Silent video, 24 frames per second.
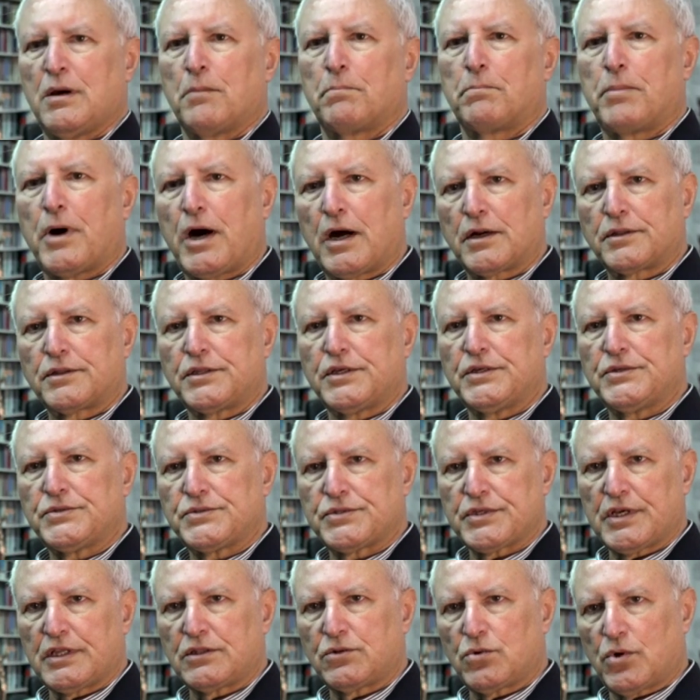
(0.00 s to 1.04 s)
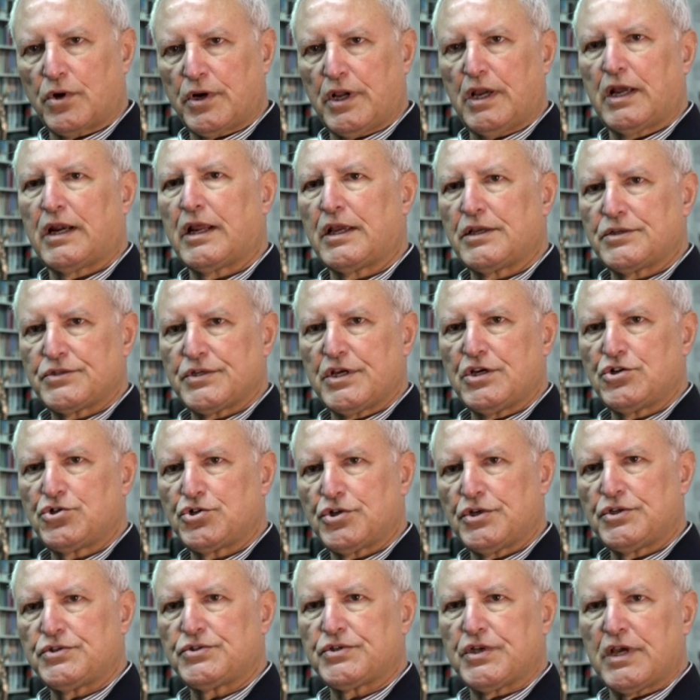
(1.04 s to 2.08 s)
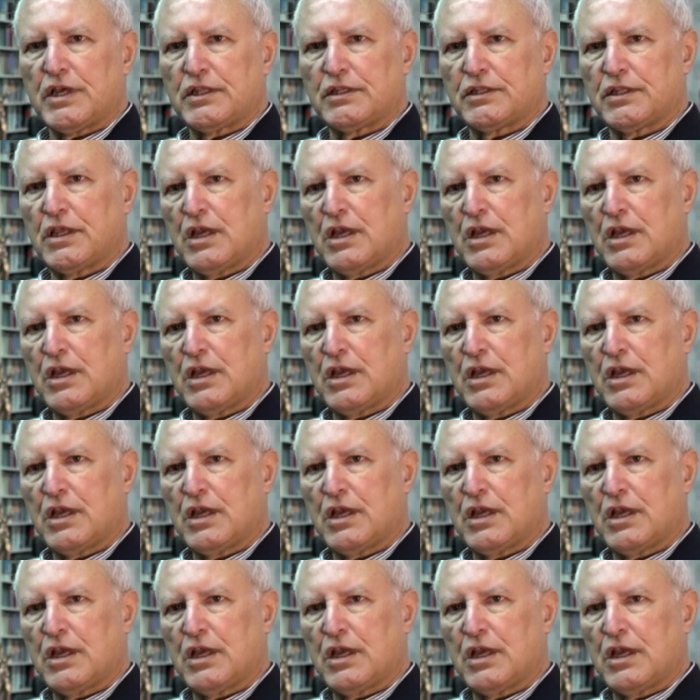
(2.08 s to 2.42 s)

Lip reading: parties and organizations and